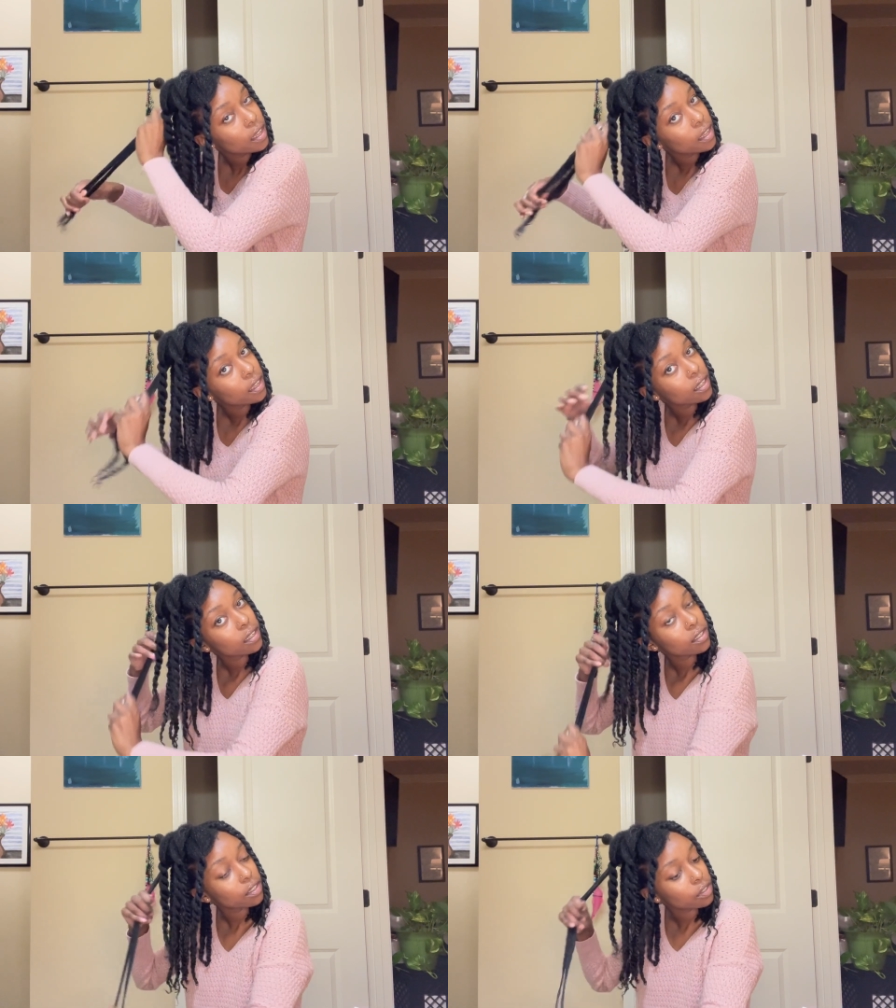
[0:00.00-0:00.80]

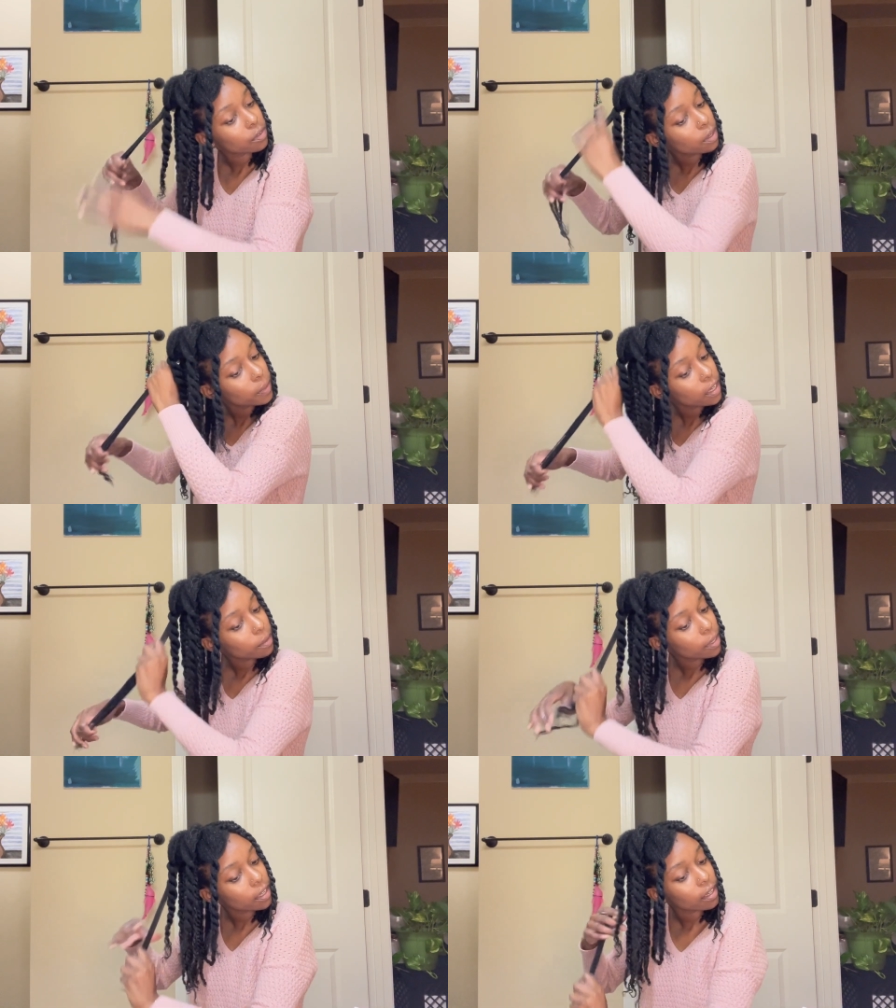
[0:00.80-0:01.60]
and just rub it down
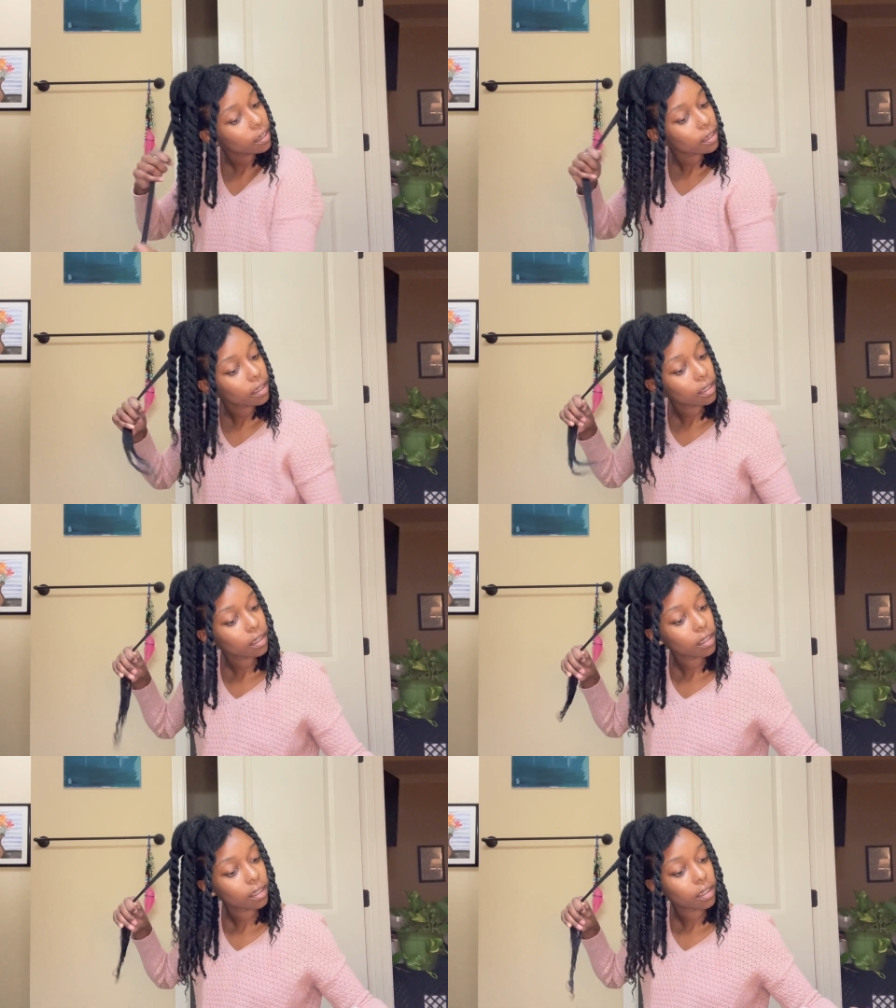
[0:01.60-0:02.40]
my hair.
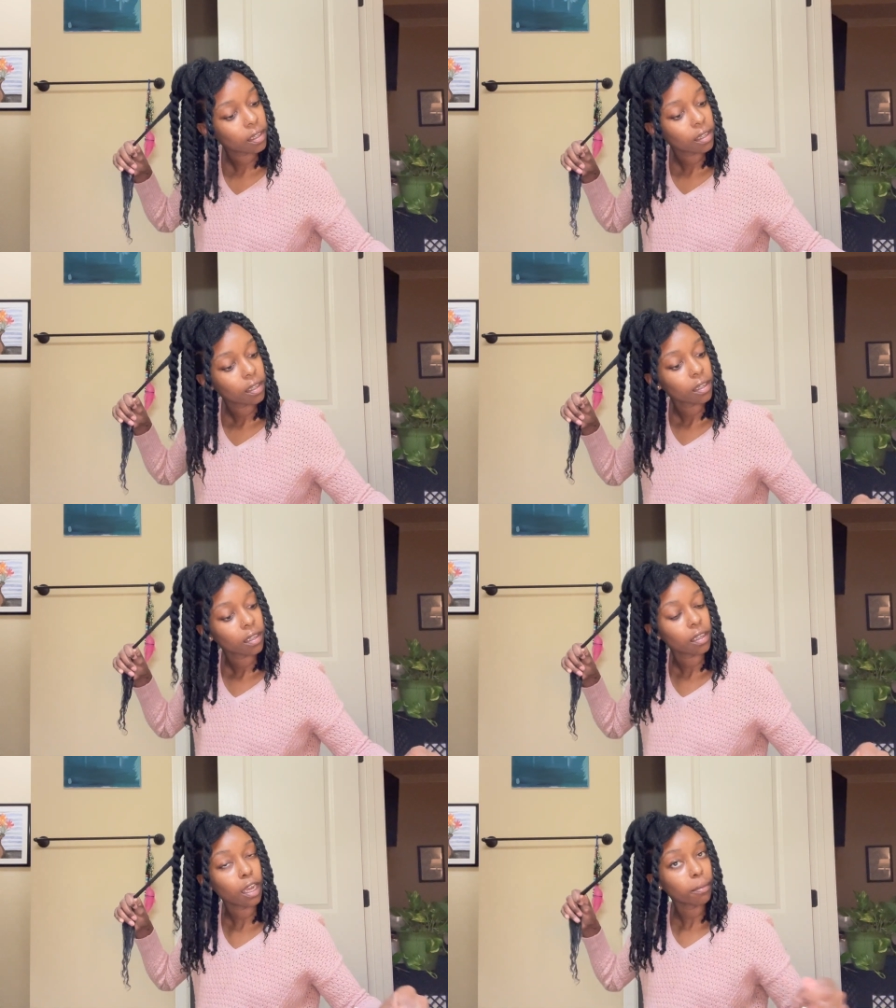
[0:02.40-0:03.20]

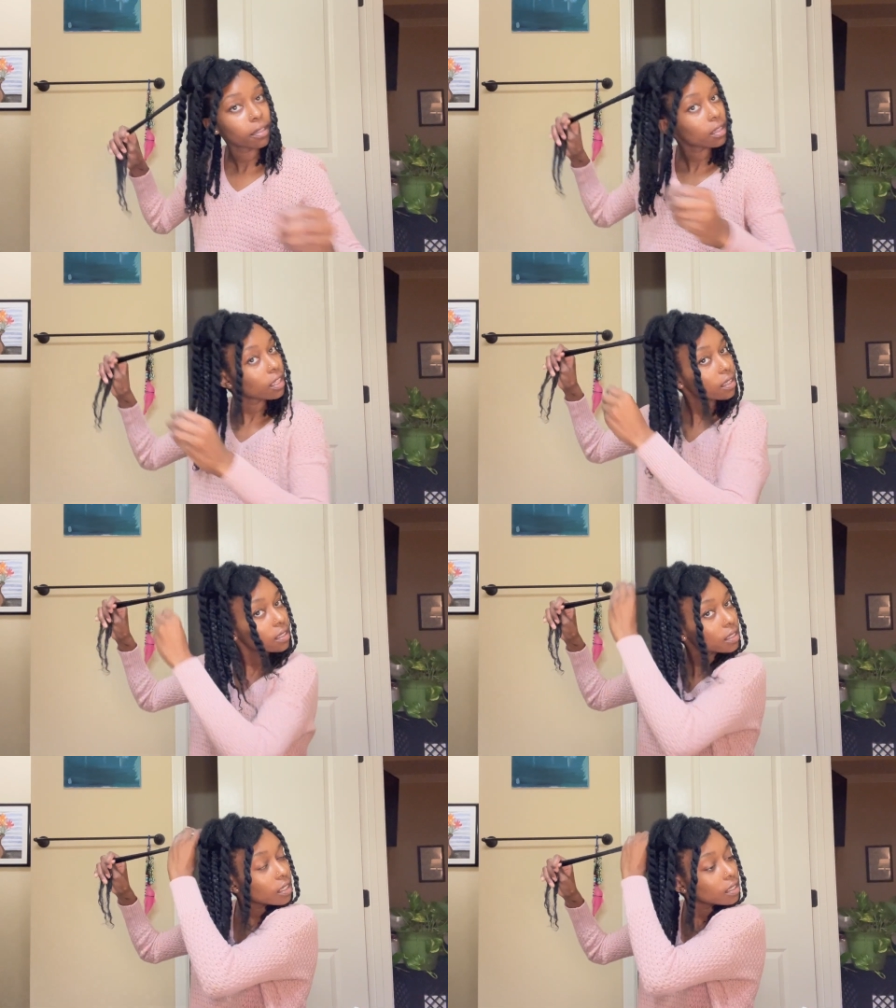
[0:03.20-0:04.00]
In thicker
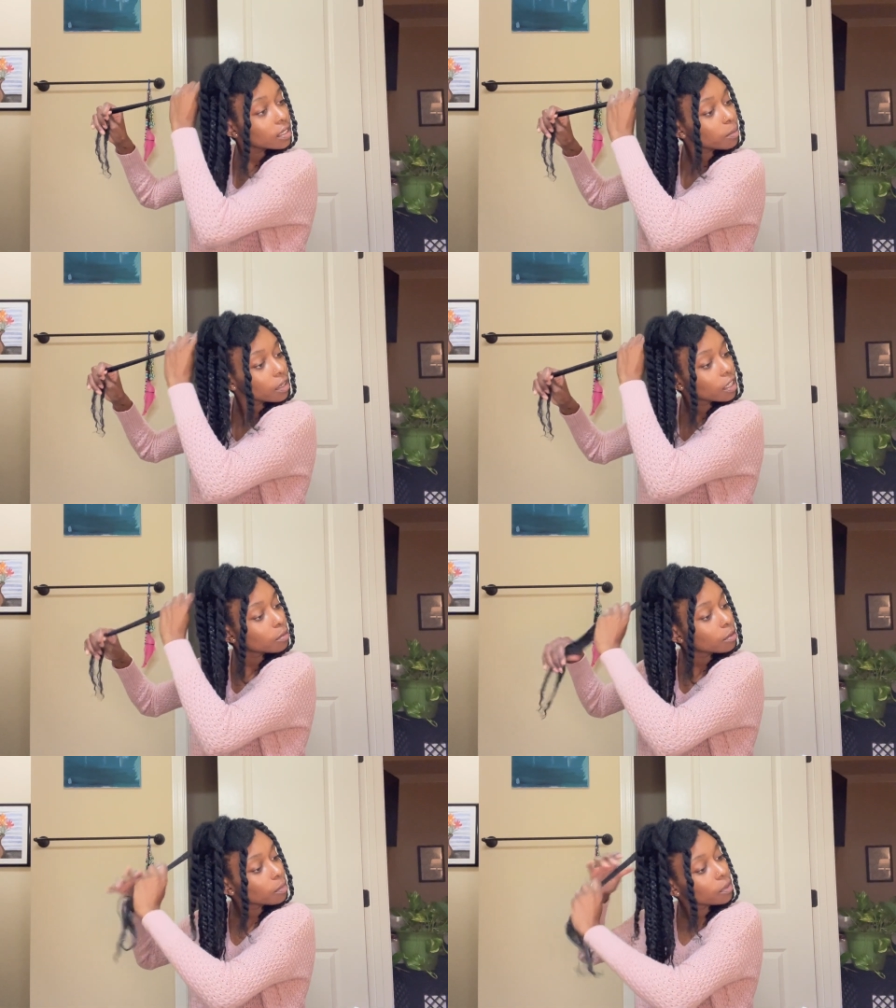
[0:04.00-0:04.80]
sections, I put a little
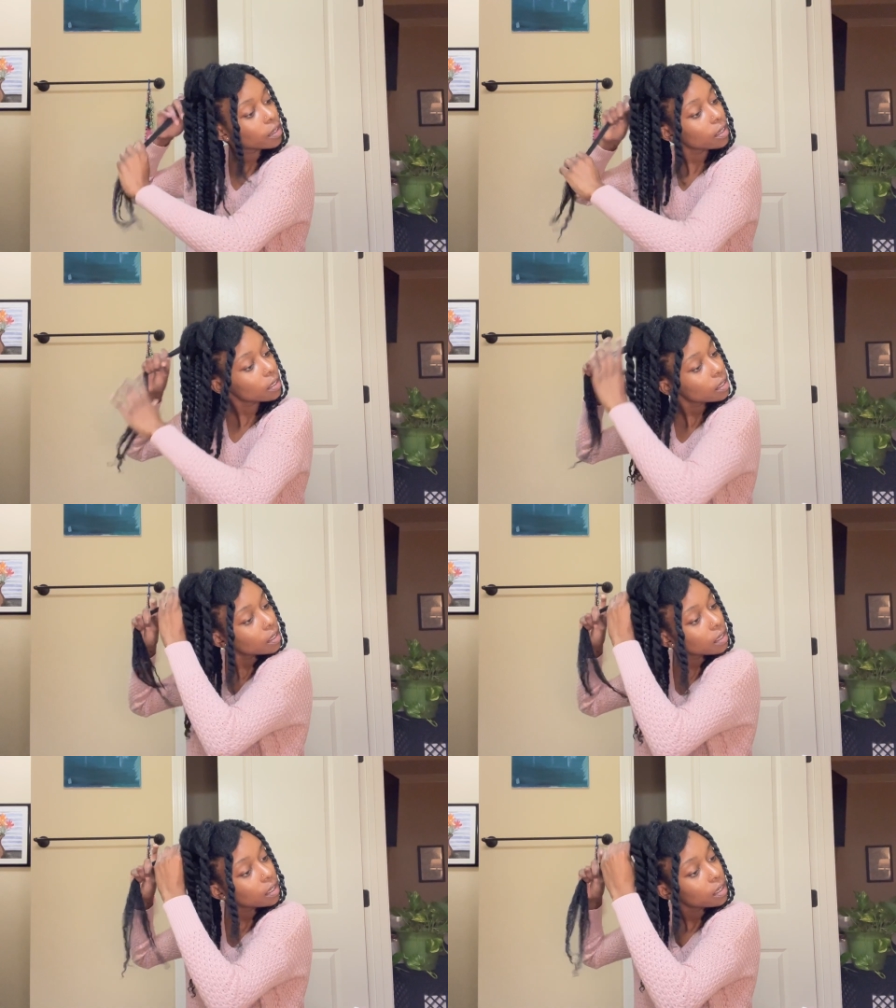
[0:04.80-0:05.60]
bit more
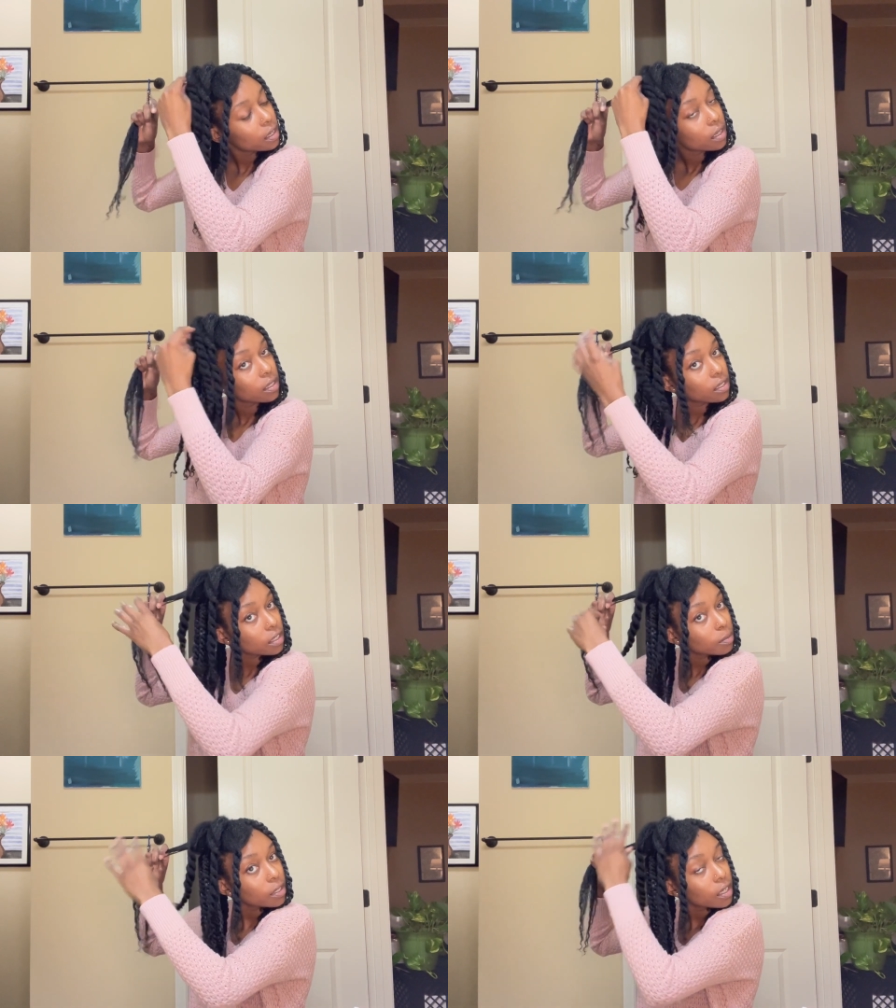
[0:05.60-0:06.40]

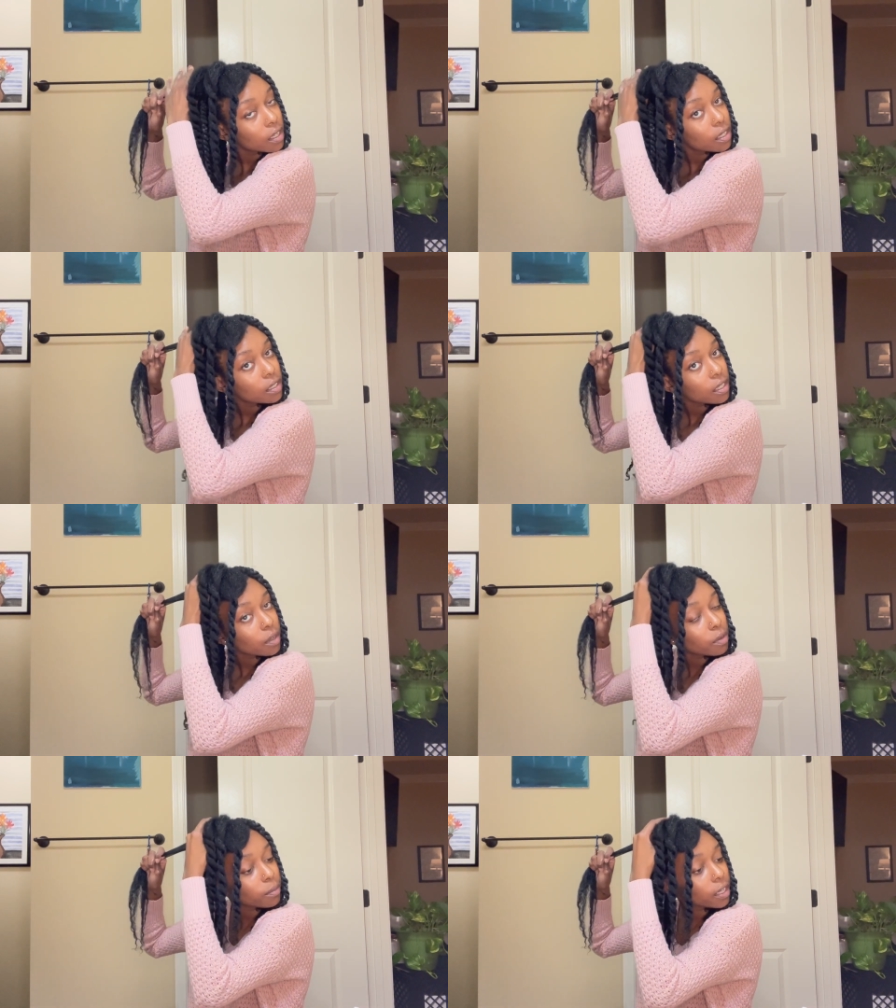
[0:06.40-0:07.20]
just because I
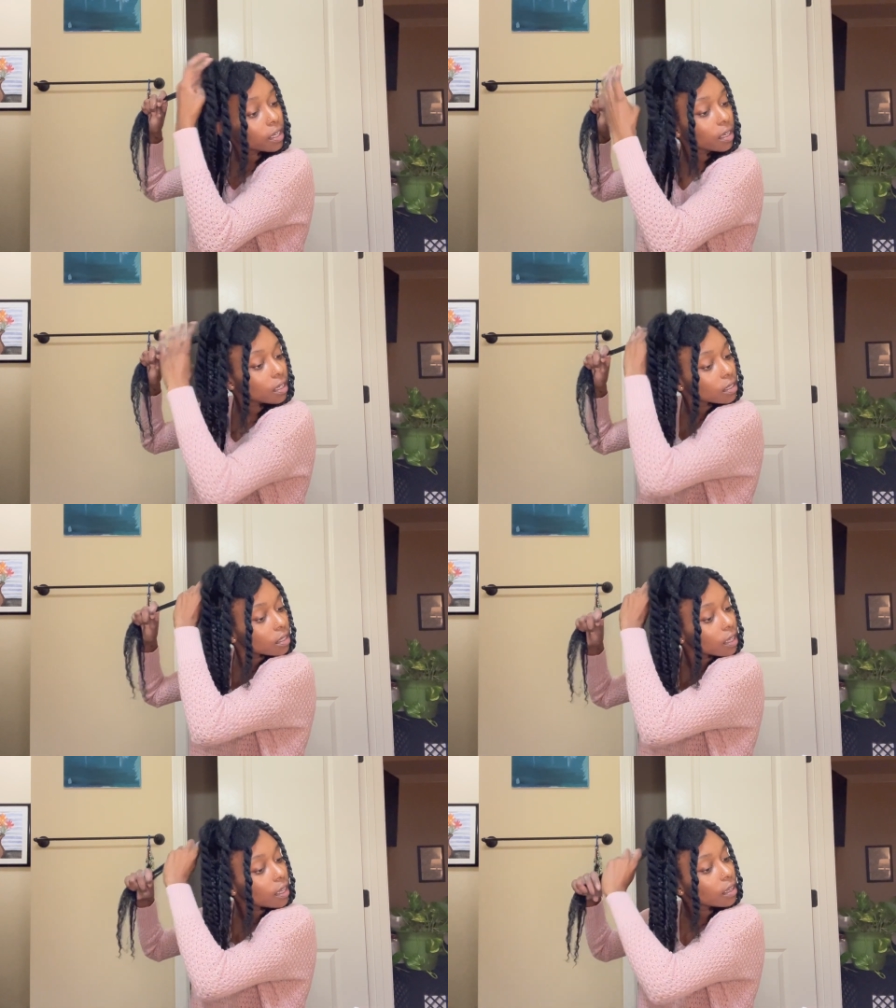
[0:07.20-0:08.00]
want my hair to
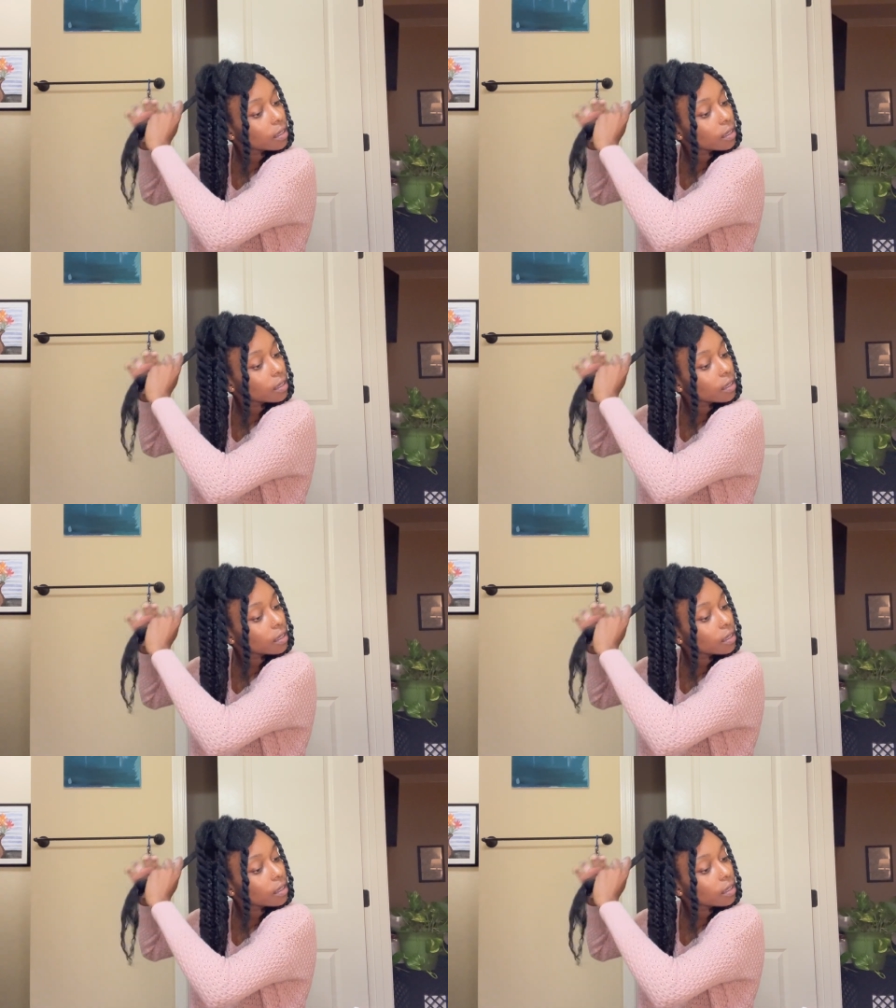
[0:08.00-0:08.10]
stay,